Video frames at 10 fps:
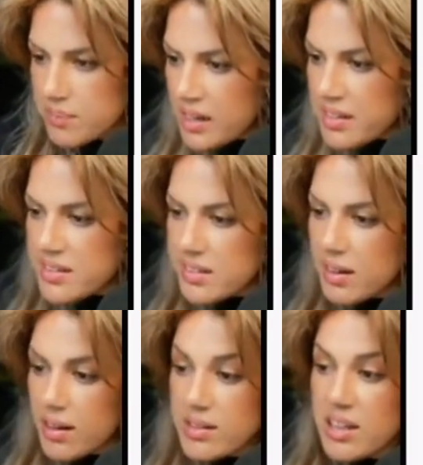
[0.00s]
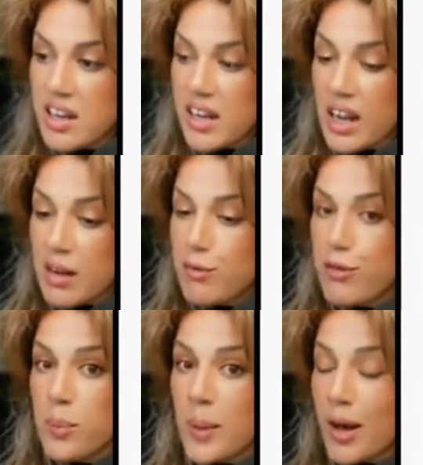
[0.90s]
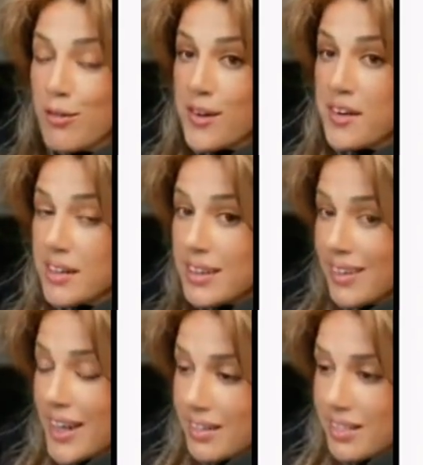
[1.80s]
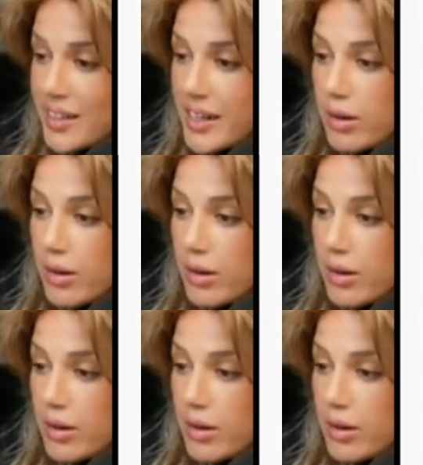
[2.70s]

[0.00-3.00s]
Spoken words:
This content came from a very lengthy,